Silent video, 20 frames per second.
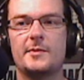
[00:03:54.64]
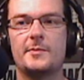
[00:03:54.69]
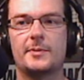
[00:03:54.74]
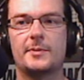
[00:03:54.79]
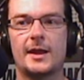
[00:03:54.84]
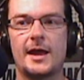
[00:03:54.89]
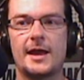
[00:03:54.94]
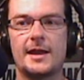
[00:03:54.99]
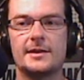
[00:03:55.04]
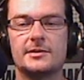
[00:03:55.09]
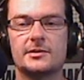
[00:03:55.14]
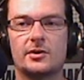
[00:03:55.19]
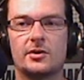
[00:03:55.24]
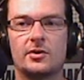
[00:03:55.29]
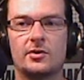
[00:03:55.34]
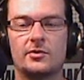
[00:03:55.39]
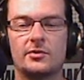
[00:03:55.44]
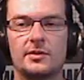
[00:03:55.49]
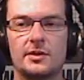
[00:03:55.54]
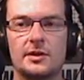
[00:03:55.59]
played
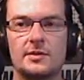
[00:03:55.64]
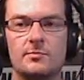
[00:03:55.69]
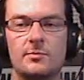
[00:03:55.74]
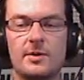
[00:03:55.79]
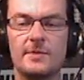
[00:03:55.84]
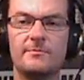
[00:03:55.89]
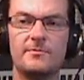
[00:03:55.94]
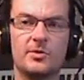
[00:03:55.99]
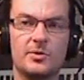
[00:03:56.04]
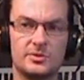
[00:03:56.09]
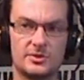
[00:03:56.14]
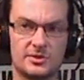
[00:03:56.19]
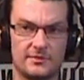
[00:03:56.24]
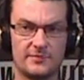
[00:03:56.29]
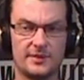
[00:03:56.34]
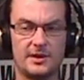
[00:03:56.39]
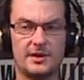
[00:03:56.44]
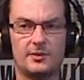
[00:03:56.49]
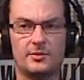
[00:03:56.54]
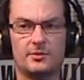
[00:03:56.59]
on the web version of
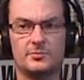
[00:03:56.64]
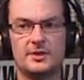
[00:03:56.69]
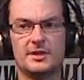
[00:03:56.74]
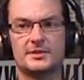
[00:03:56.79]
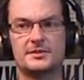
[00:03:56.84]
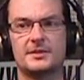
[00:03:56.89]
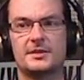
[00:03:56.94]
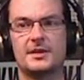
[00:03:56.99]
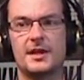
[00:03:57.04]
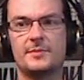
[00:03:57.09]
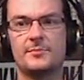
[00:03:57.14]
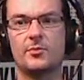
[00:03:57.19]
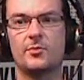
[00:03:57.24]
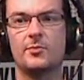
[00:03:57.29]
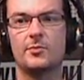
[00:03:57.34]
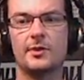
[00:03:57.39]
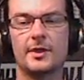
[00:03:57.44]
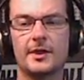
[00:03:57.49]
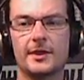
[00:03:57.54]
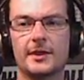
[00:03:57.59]
the Herald yesterday
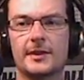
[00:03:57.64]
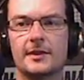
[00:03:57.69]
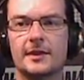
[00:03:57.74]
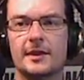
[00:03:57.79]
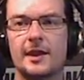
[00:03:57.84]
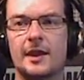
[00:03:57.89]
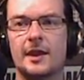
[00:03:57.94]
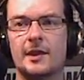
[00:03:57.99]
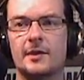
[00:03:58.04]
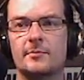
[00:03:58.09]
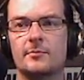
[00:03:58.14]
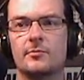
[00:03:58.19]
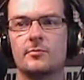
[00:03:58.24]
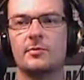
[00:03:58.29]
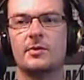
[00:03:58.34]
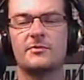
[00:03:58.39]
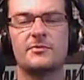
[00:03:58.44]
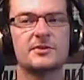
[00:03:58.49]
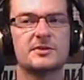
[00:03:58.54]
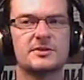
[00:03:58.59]
morning,
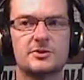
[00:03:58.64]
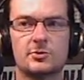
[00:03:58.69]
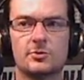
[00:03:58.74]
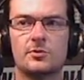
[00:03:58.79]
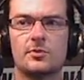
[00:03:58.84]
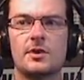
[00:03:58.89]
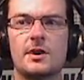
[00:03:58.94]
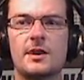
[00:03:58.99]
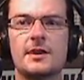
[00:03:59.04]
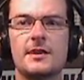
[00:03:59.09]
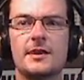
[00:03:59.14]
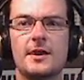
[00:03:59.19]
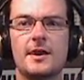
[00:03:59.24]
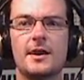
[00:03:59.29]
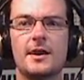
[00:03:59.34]
with the story